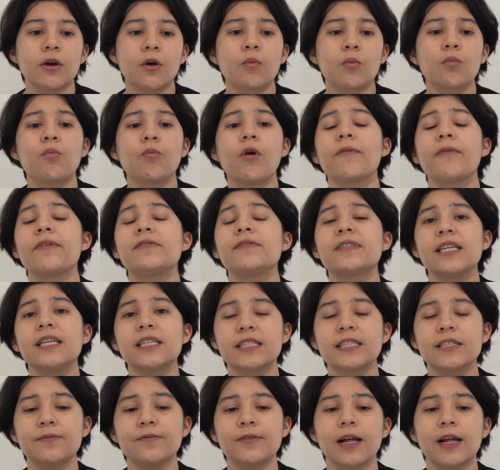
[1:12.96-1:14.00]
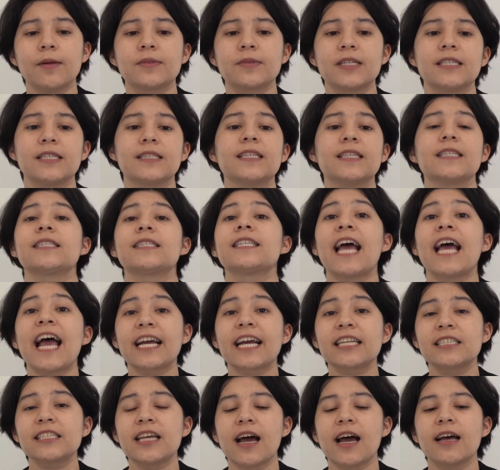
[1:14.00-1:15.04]
What we've since developed is this
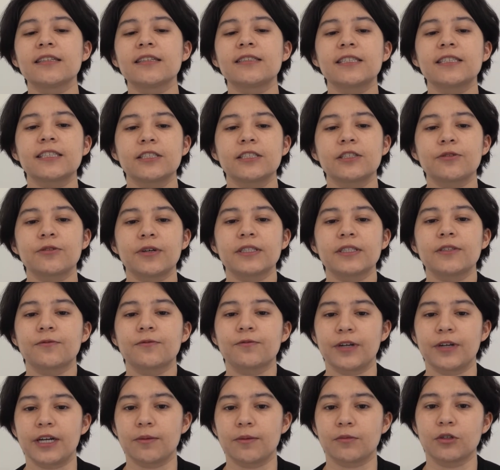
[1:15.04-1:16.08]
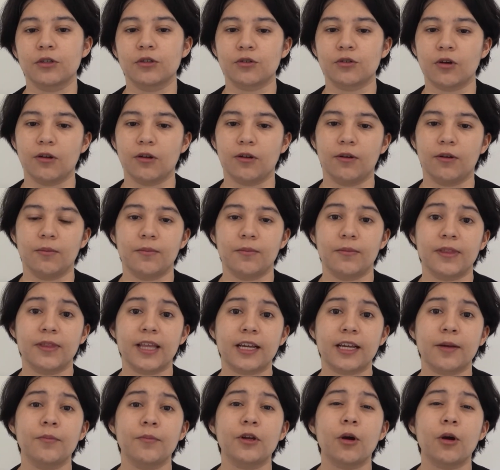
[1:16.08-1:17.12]
tactile 6 degrees of freedom controller that
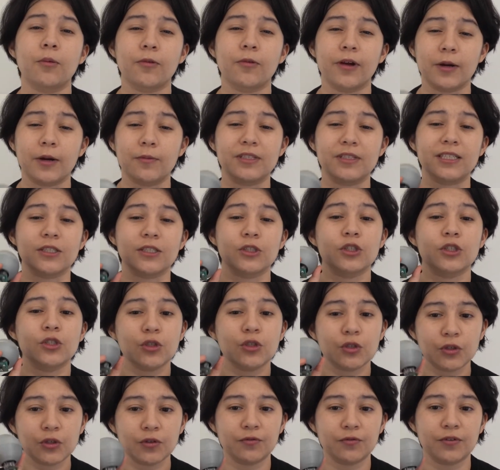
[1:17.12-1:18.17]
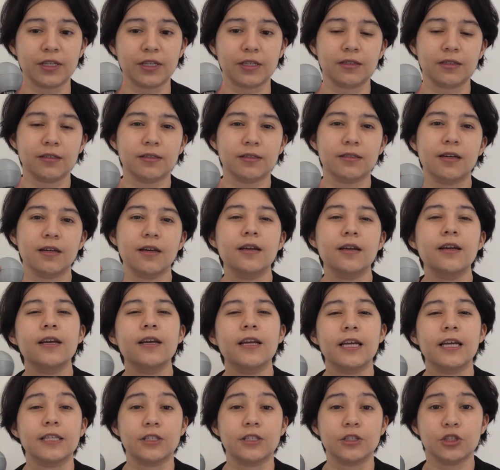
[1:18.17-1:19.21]
can be operated with just 2 fingers.
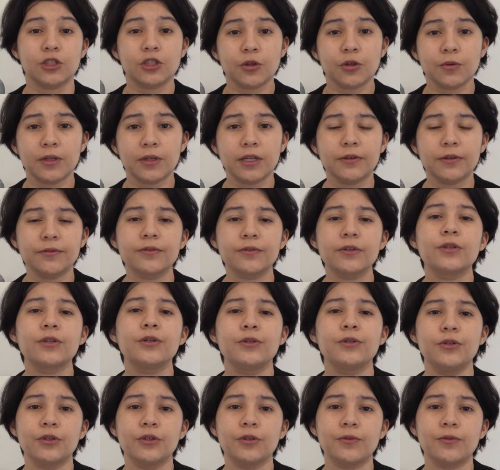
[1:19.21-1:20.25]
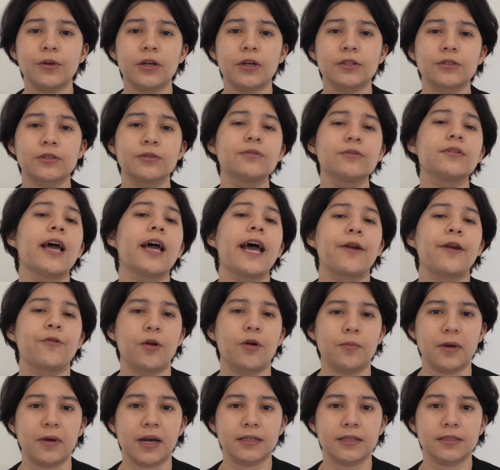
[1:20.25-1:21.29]
It's intuitive, universal, and
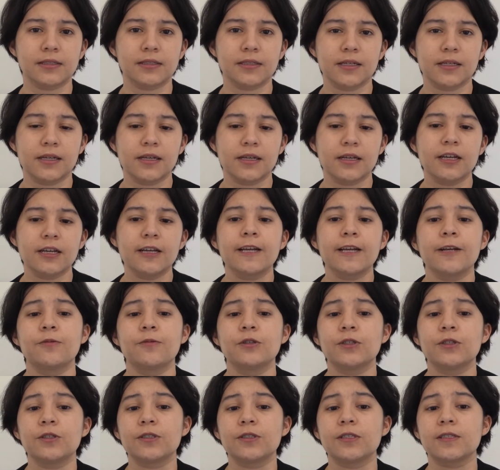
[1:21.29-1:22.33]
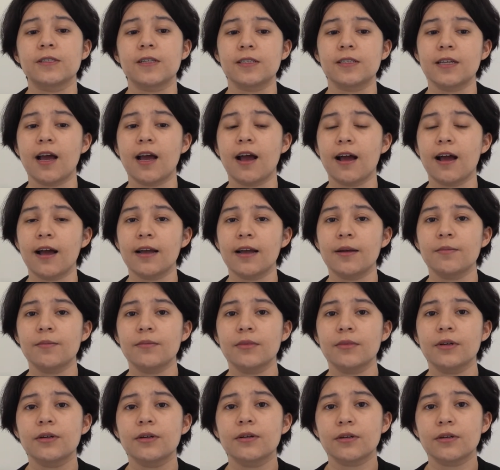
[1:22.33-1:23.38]
robust. It reduces the time,
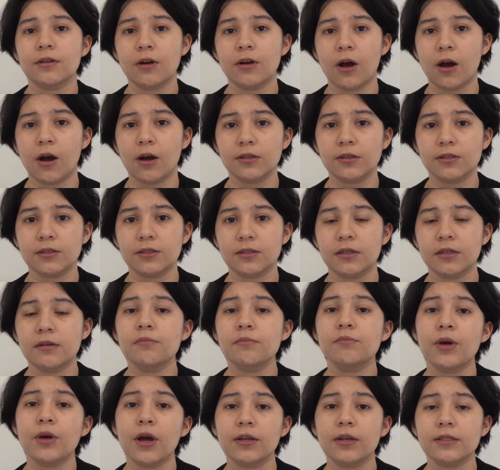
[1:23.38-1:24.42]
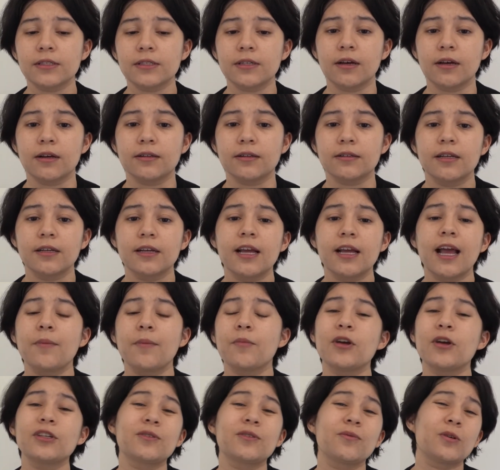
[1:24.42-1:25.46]
cost, personnel, and
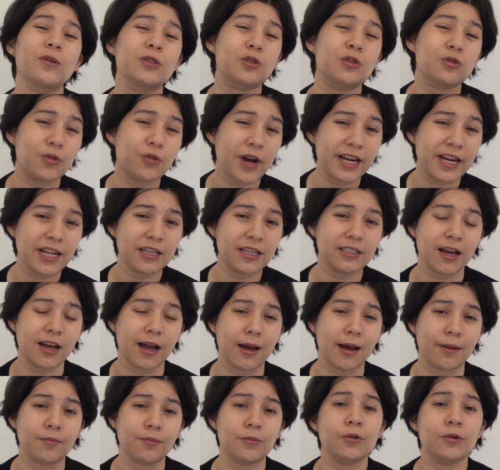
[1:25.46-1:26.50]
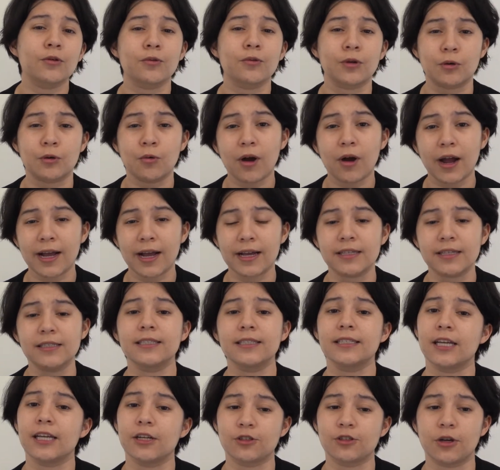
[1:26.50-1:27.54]
most of all training time required to
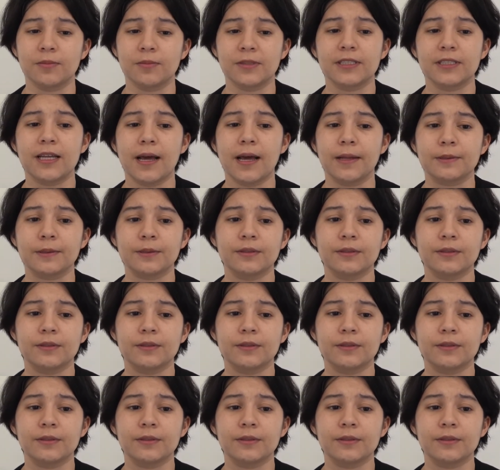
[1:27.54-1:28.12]
get jobs done.